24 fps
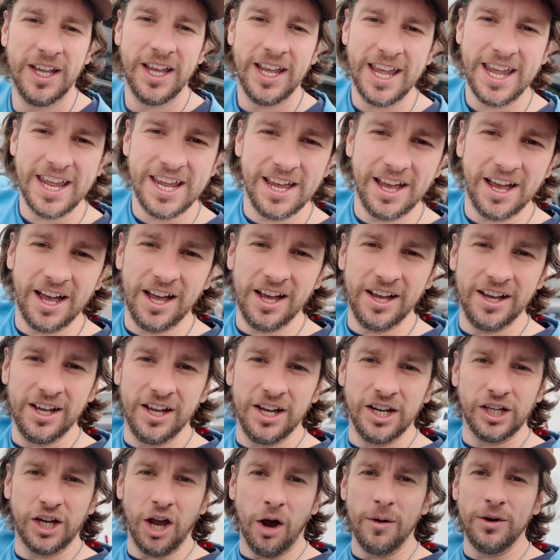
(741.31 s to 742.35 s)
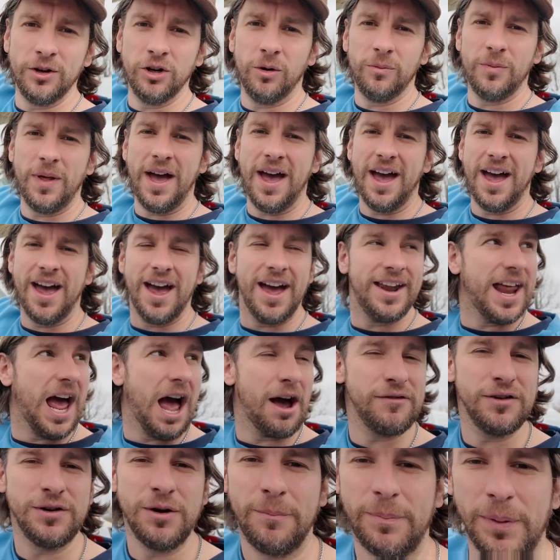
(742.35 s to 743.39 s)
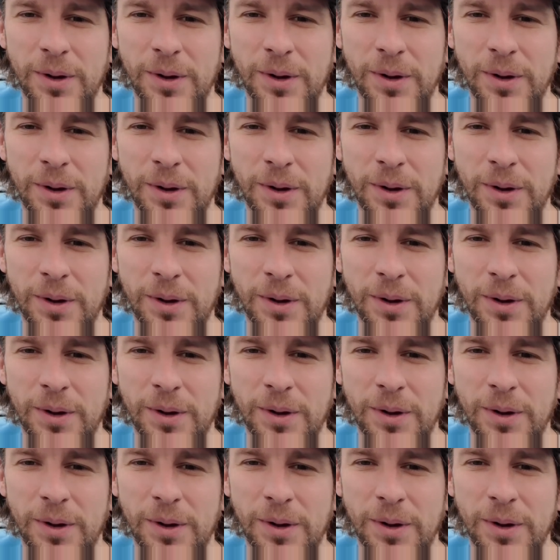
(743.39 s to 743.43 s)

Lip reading: here, going up there and having a